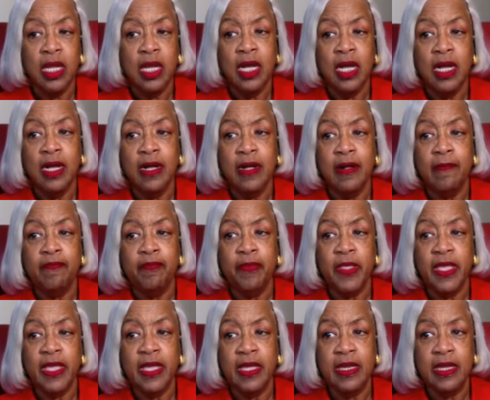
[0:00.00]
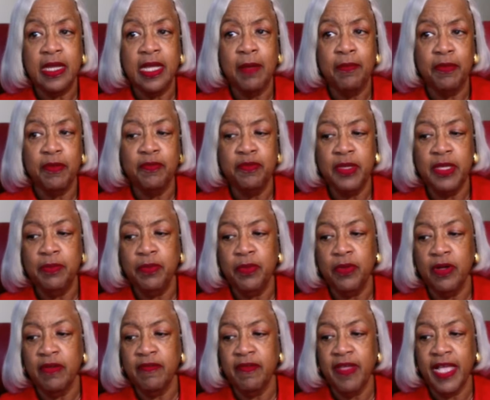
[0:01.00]
And a couple of people
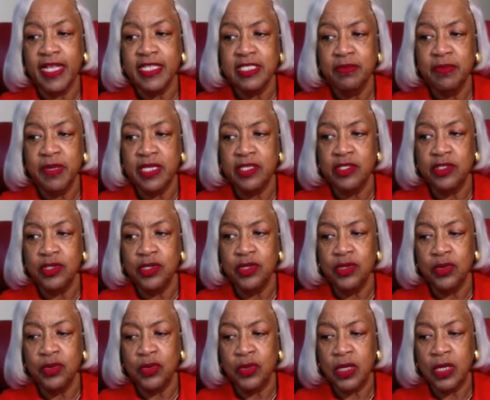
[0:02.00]
have asked me to,